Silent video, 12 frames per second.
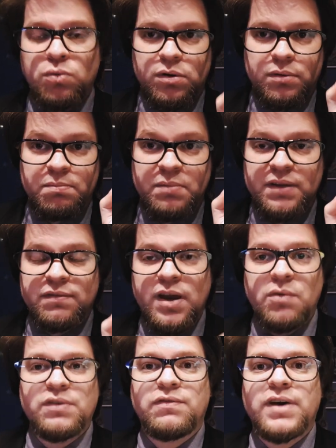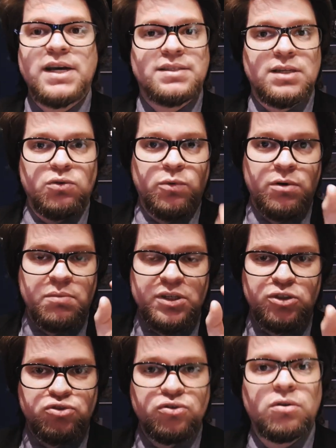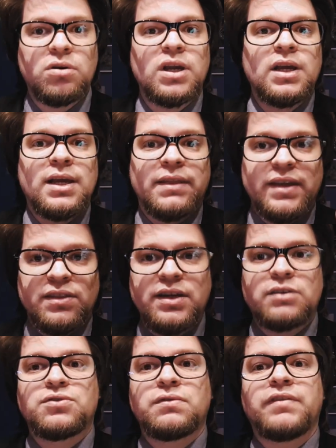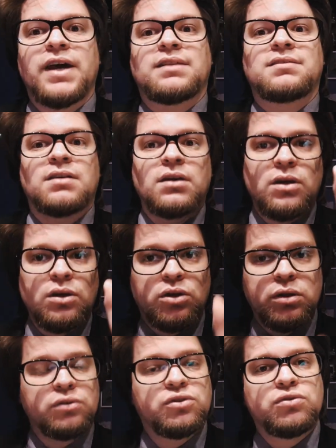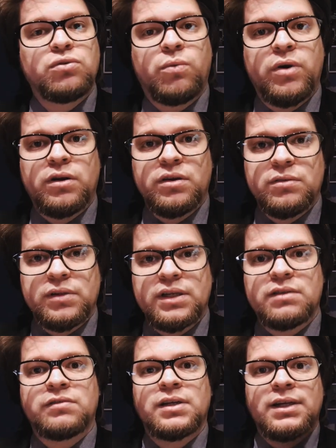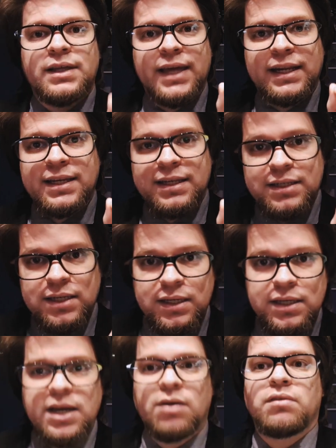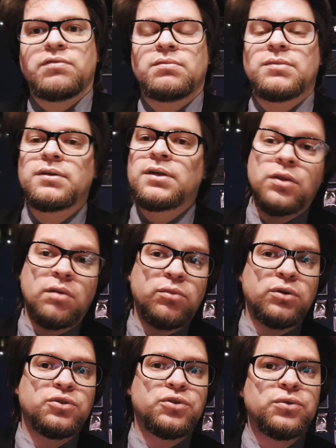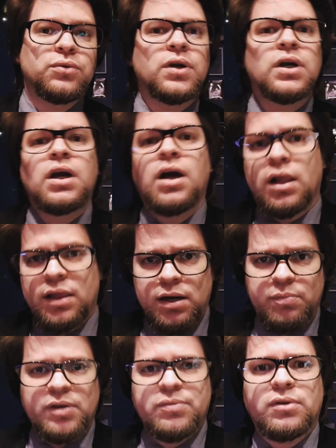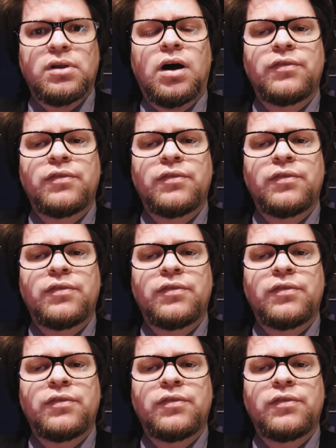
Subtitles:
you want to be very fast, and you want to be sure that there's a vet close to where you live that can take care of him. Number two, a lot of people